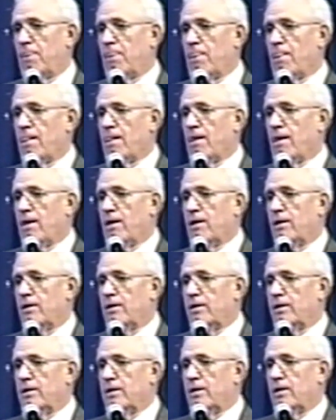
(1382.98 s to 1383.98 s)

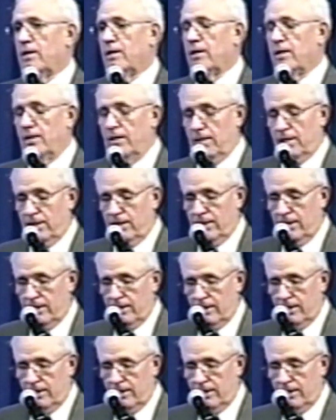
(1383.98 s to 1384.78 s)
Nobody speaks.